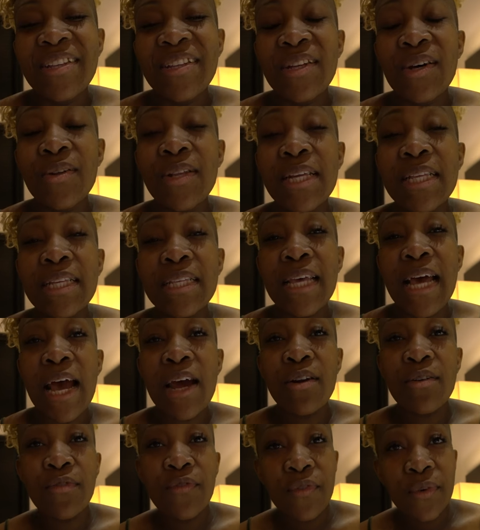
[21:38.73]

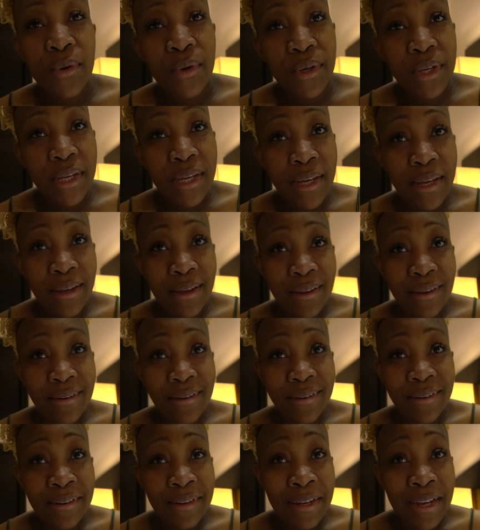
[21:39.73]
title fool you.
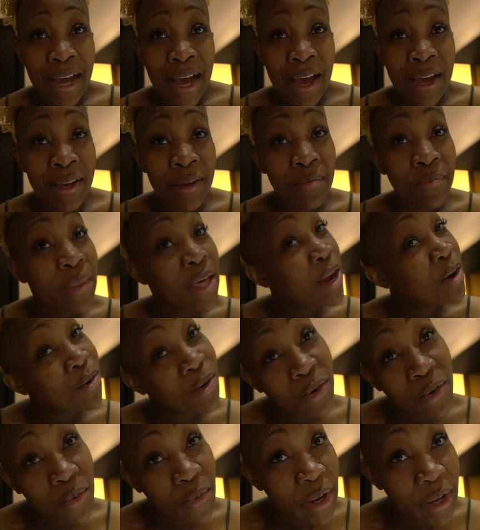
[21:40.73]
I am not
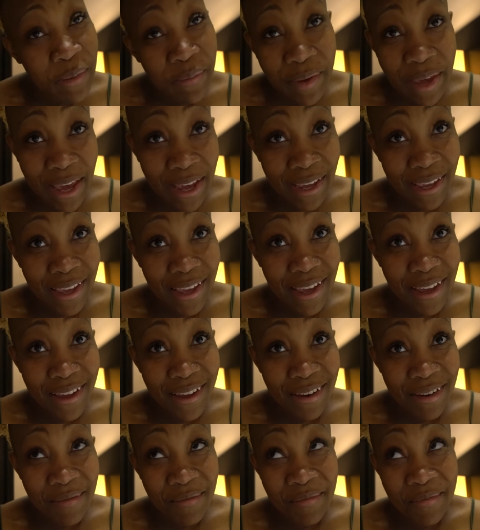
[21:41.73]
on the way back
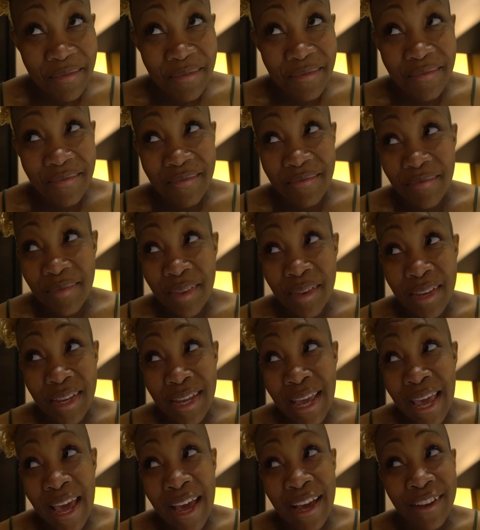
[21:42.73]
yet.
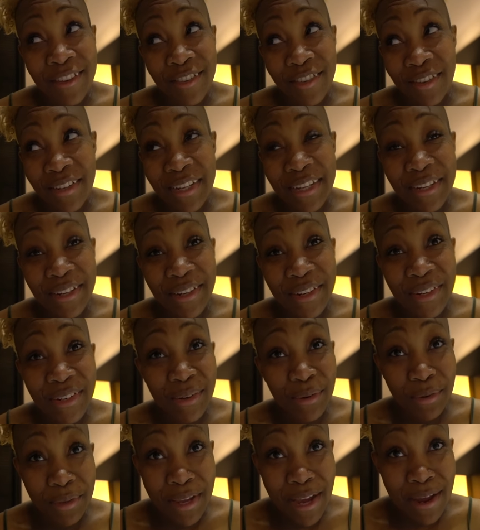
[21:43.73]
Actually,
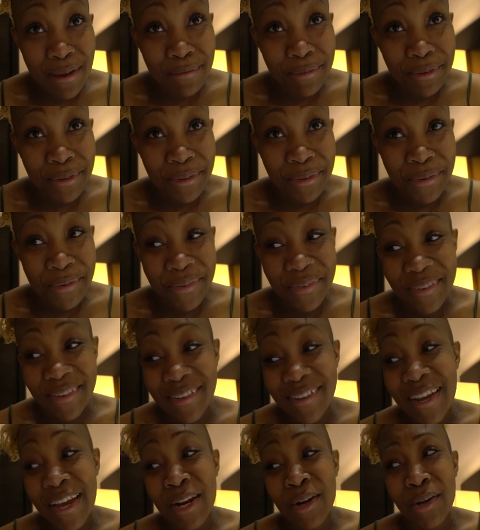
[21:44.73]
no time
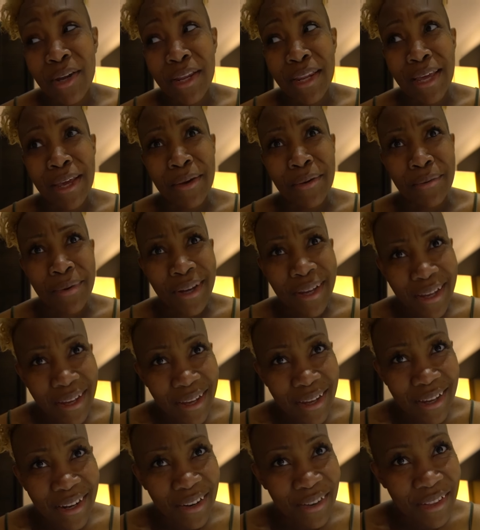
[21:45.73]
soon. I know y'all like, what?
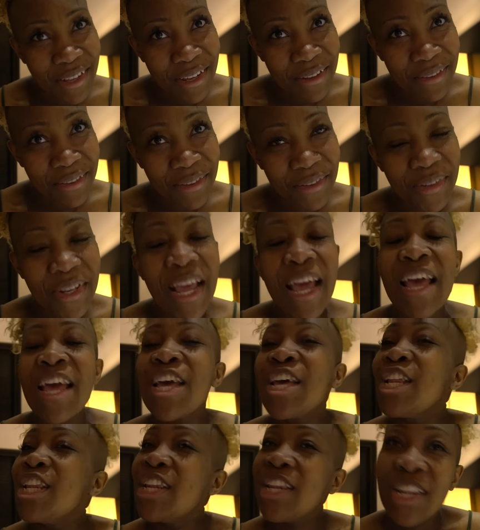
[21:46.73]
No time soon?
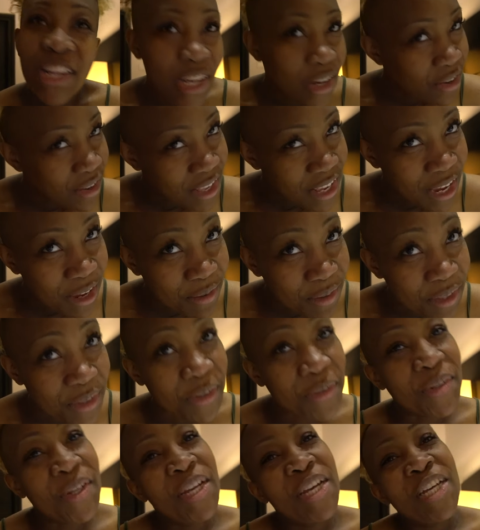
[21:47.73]
No time
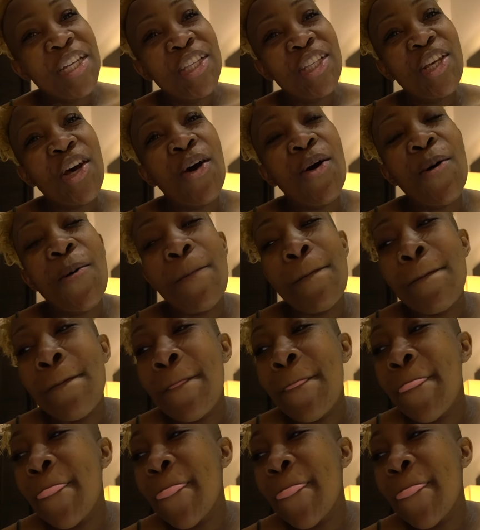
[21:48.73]
soon. So,